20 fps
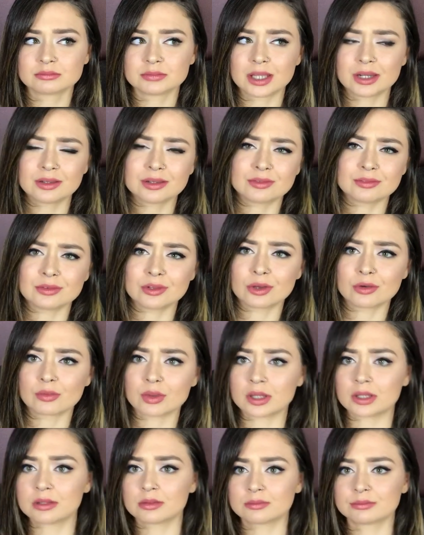I don't even know if
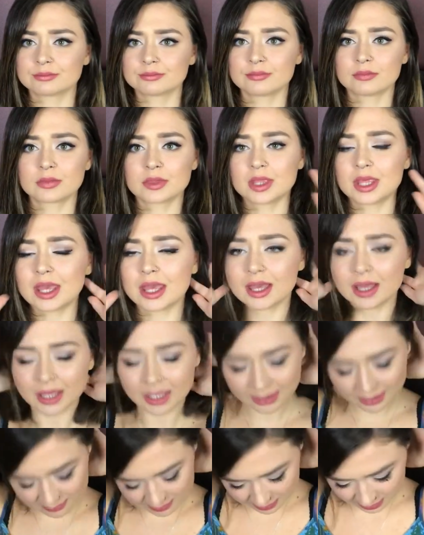
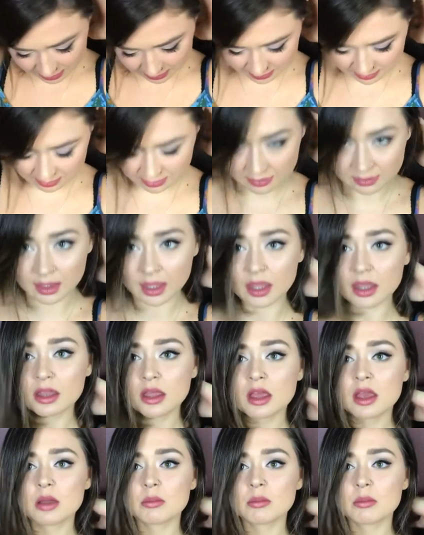I guess I could say that.